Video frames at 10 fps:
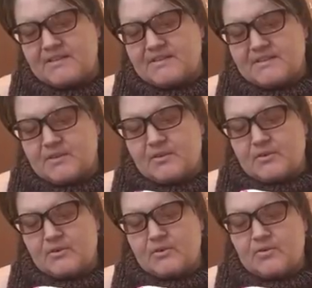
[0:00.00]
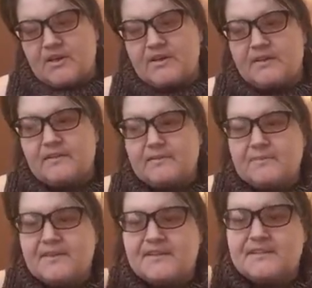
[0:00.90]
So it's
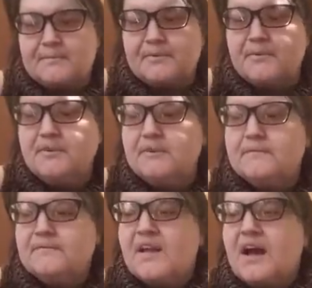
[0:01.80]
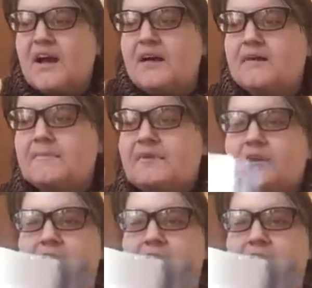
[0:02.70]
pretty simple. You're